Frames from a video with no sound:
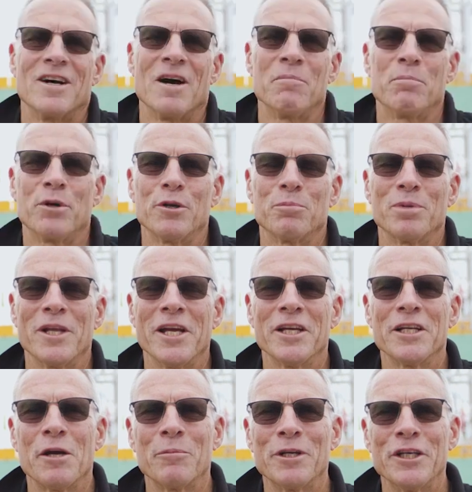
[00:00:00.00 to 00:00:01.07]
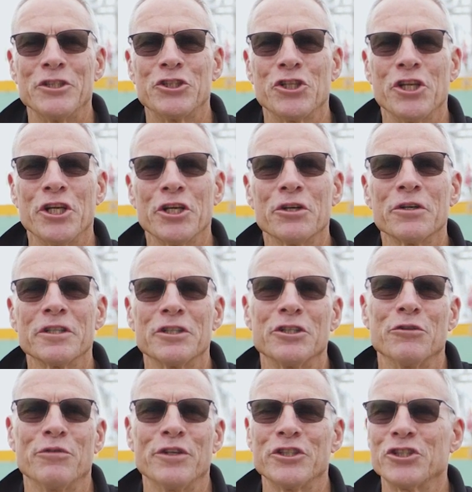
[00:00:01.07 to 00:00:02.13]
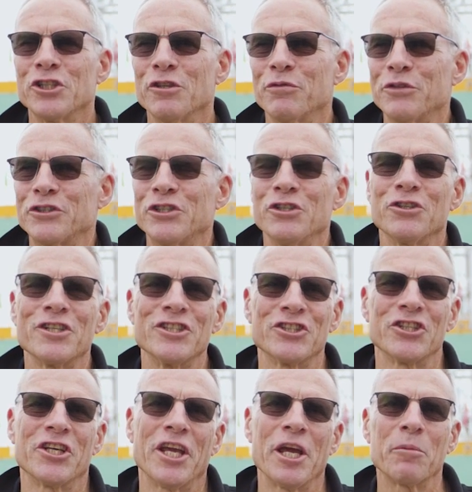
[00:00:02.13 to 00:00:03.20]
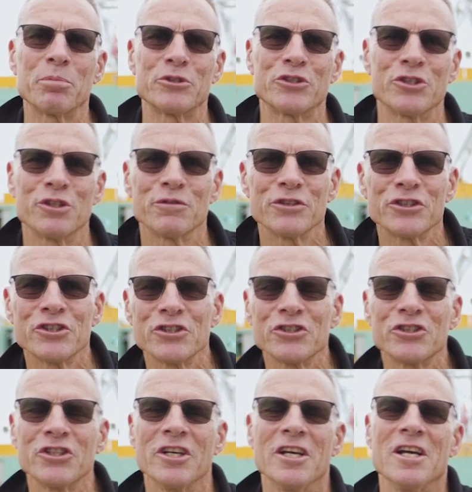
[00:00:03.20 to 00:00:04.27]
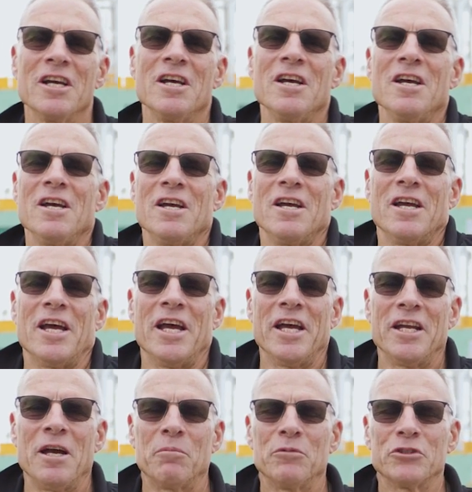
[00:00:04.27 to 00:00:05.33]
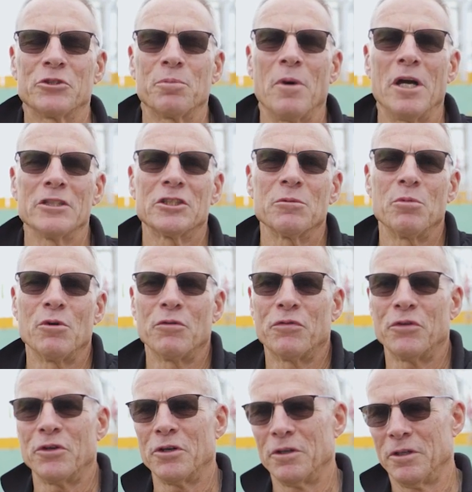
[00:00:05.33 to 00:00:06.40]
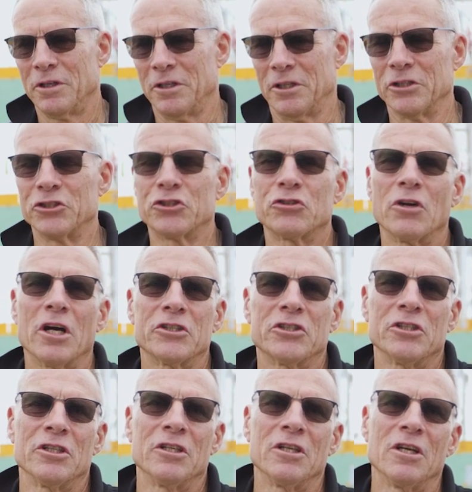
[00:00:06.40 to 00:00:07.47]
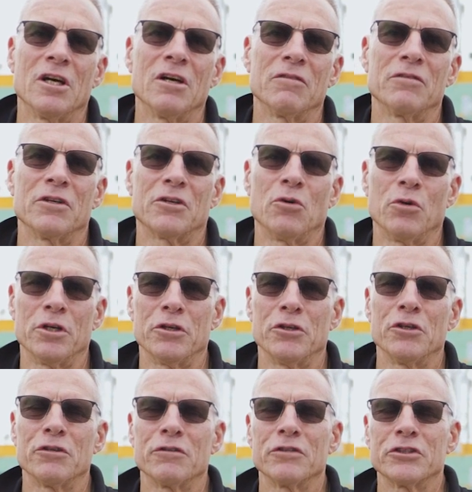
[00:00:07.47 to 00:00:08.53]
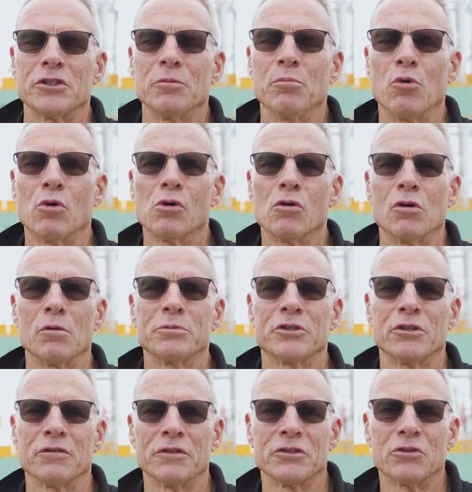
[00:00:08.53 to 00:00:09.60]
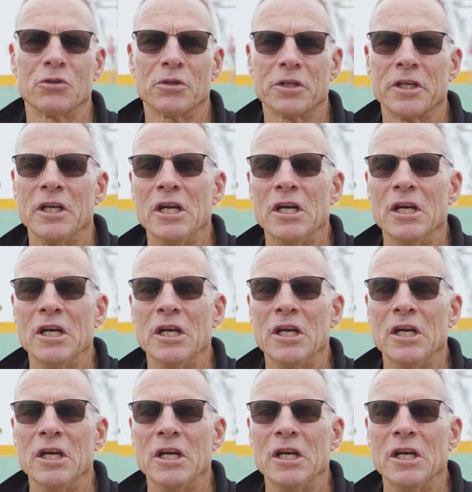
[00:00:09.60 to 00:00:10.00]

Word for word: I'm Bert Bland. I'm an engineer in the Division of Facilities and Campus Services, and I'm responsible for the construction of the Cornell University Borehole Observatory.